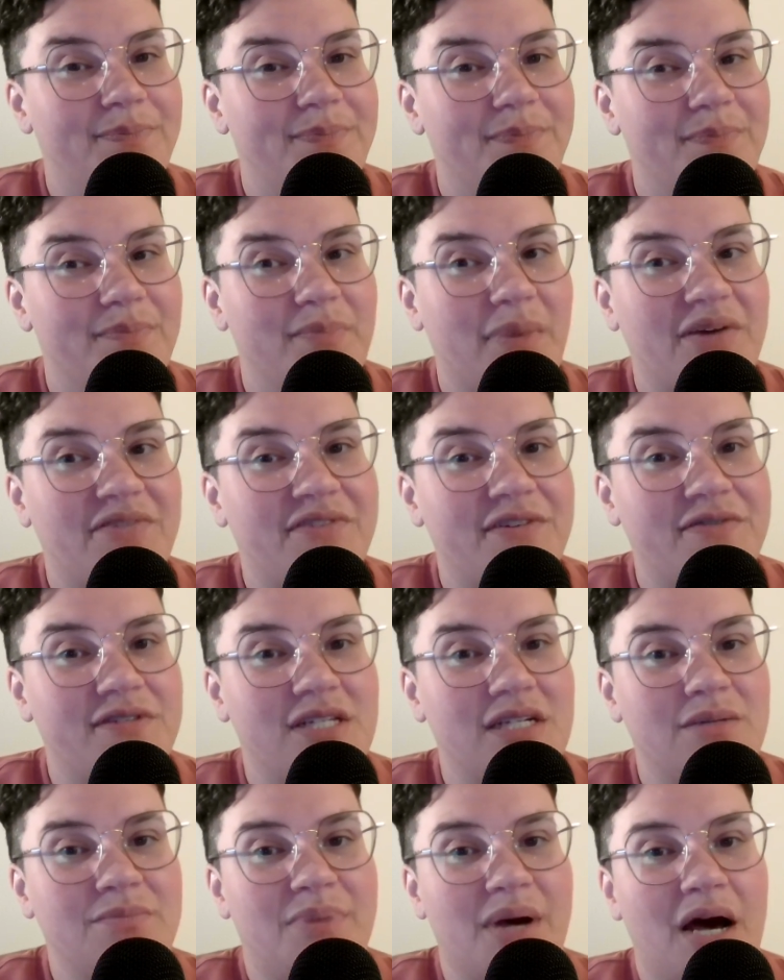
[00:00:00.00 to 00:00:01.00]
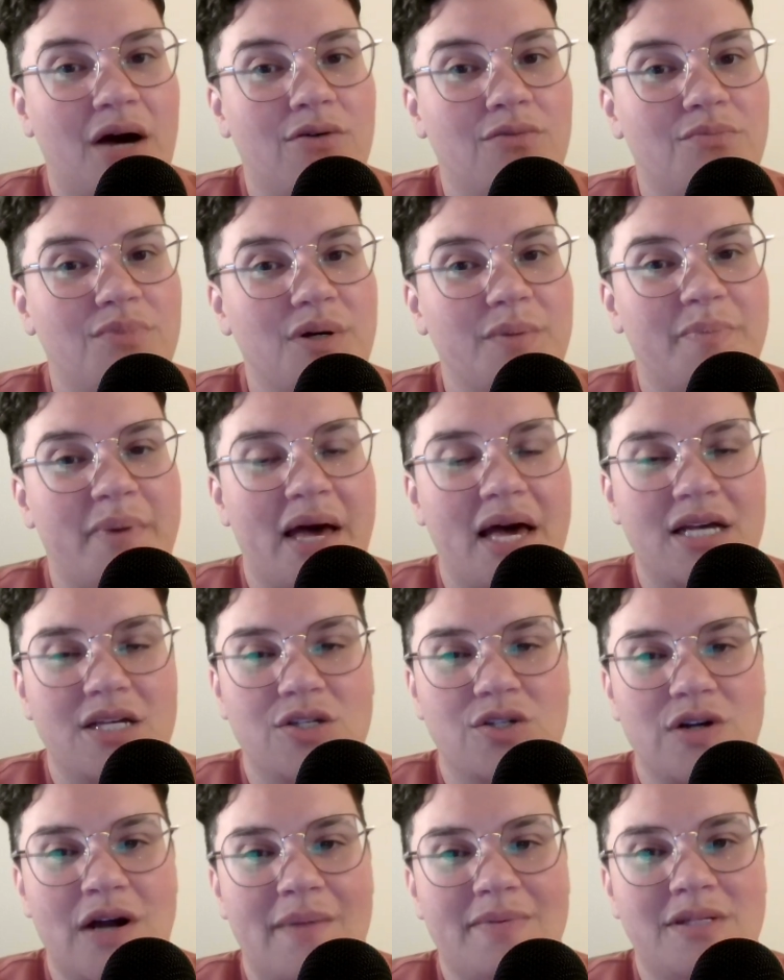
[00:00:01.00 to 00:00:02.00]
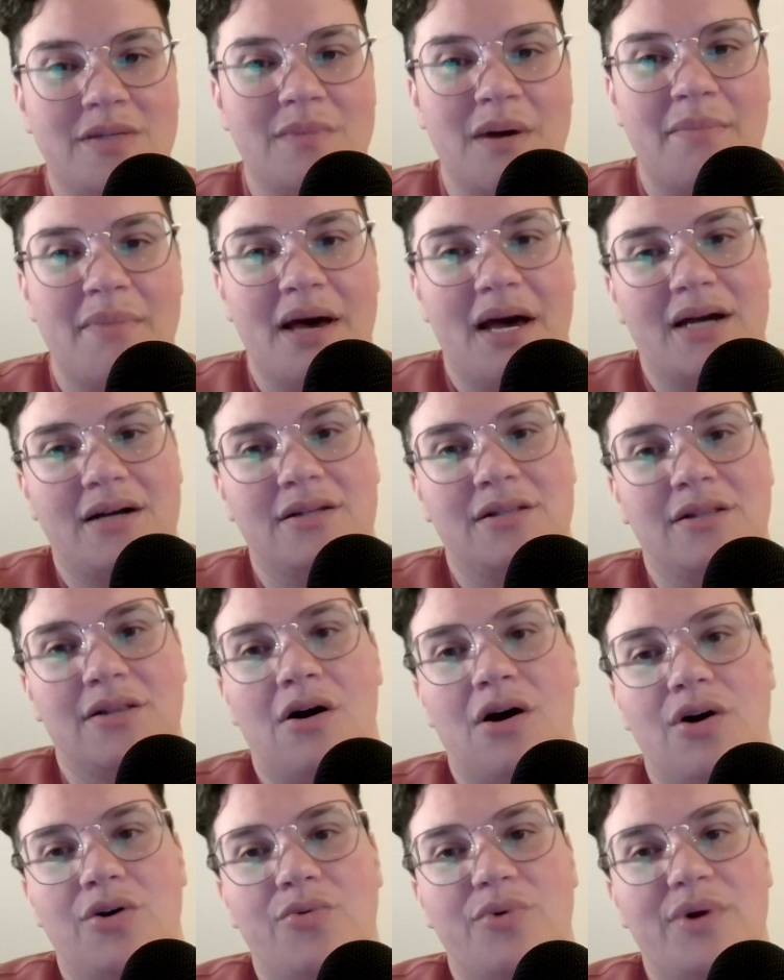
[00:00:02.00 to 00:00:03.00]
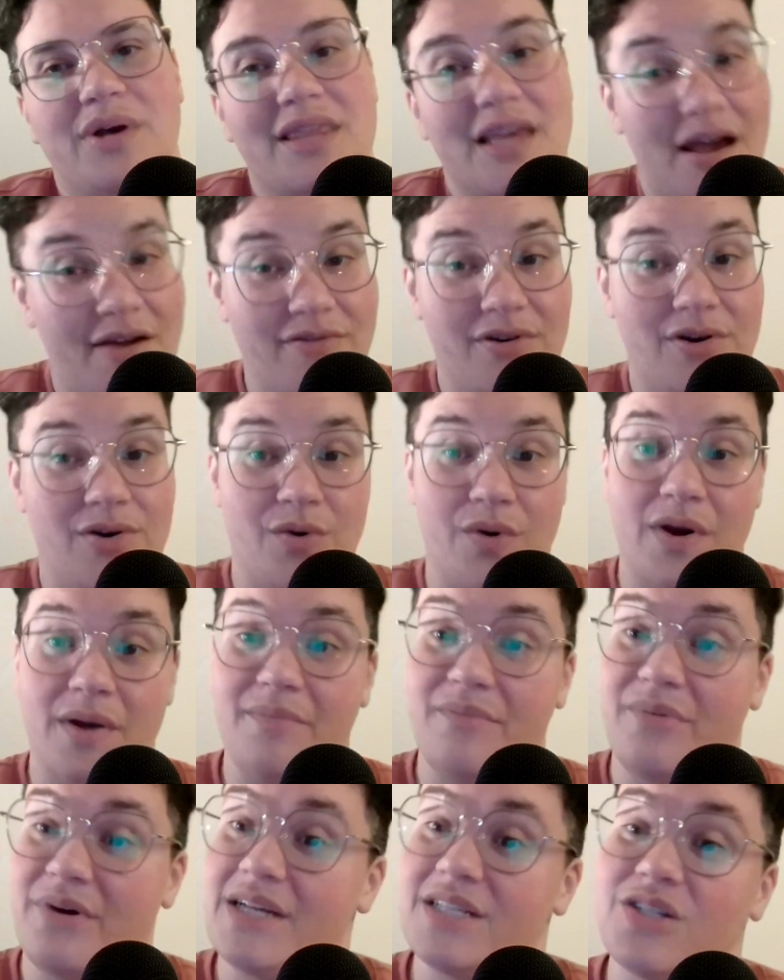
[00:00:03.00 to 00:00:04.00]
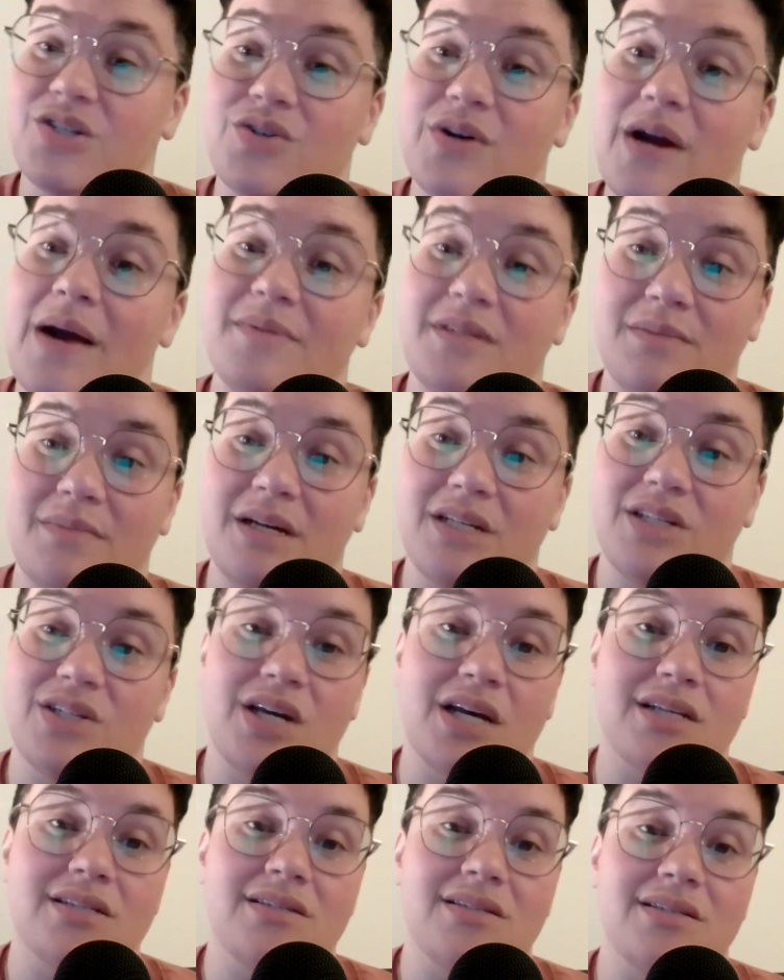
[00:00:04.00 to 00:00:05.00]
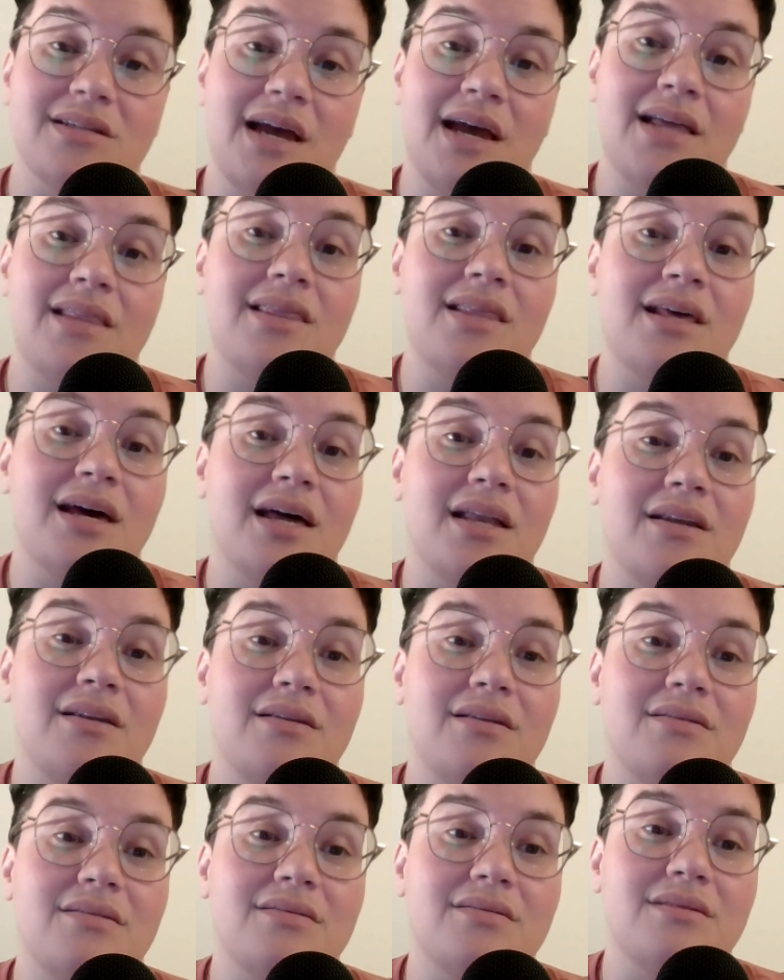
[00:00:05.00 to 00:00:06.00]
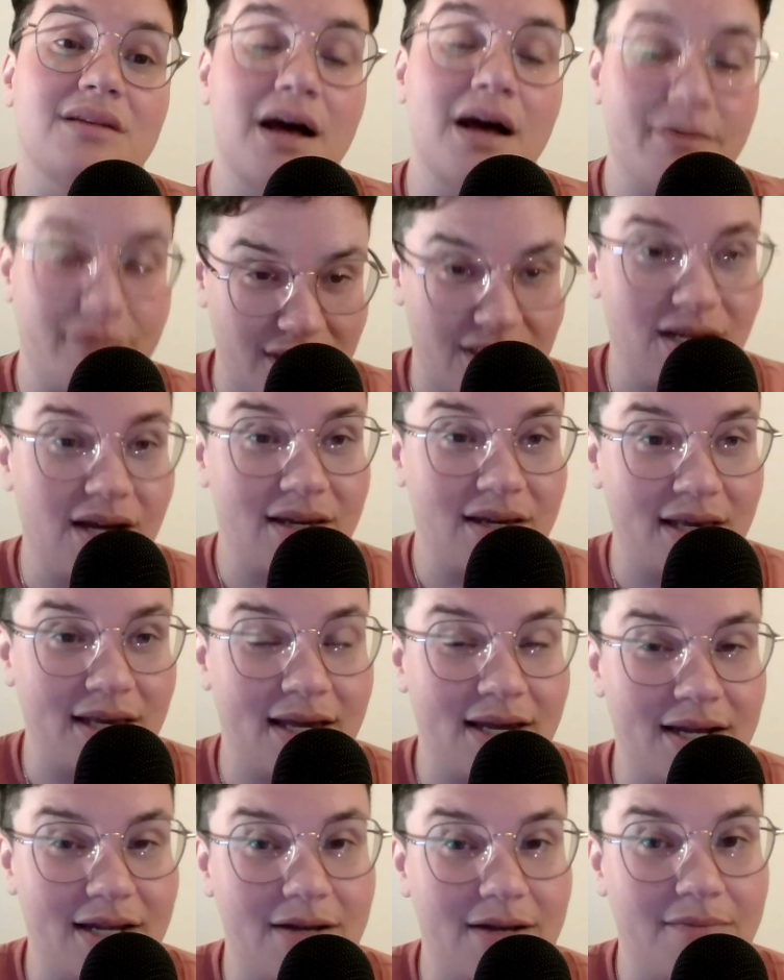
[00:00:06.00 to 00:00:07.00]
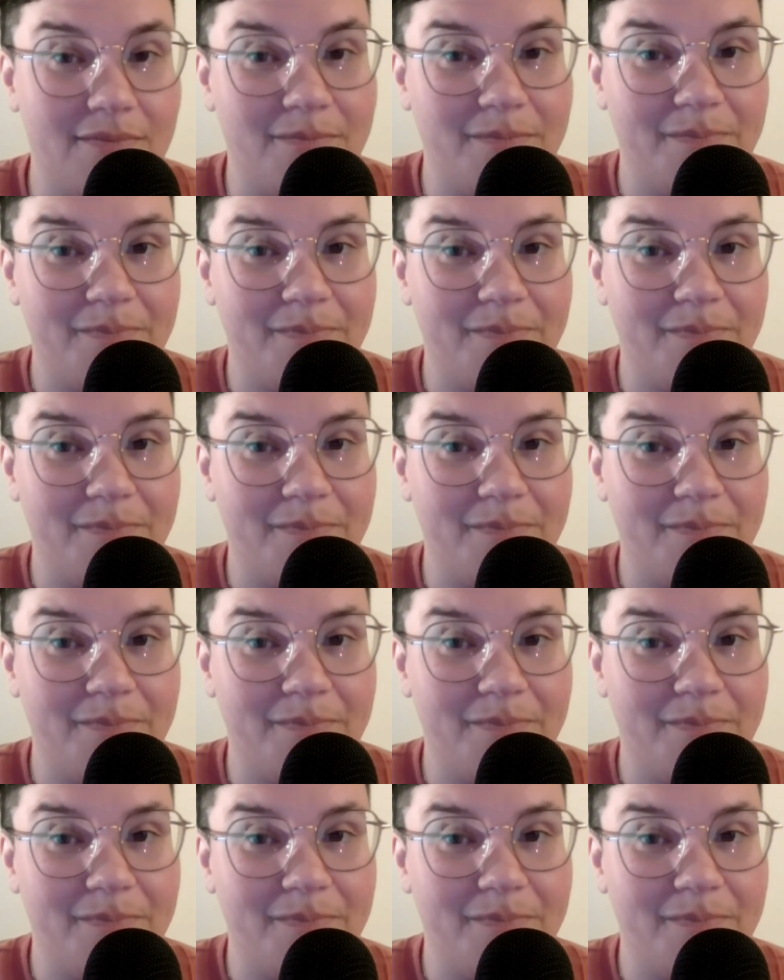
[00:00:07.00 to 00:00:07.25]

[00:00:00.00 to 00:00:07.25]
My 15-pound book bag strapped to my back, along with ever growing breasts strapped to my chest, and then I was sucking it in.